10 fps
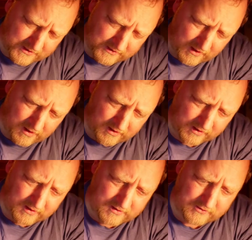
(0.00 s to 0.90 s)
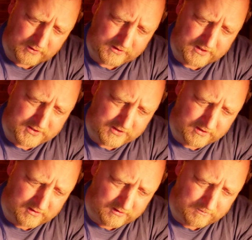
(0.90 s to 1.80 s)
a dark and
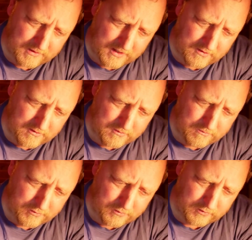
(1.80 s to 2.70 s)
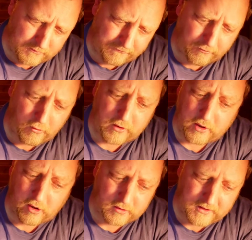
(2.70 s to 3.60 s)
traditional beer brewed for
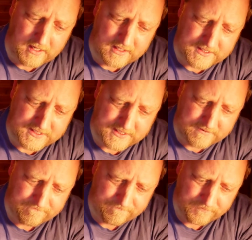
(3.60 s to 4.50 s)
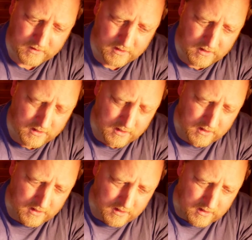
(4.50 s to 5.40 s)
the holidays.
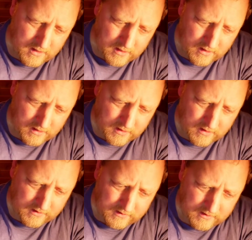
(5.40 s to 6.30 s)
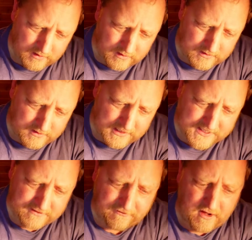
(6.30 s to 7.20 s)

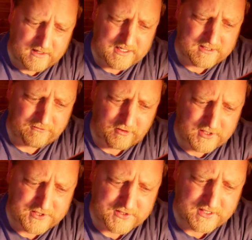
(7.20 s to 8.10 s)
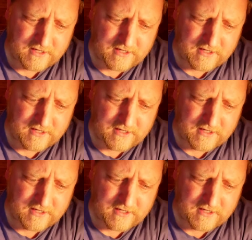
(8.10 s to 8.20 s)
Nissefar is for us the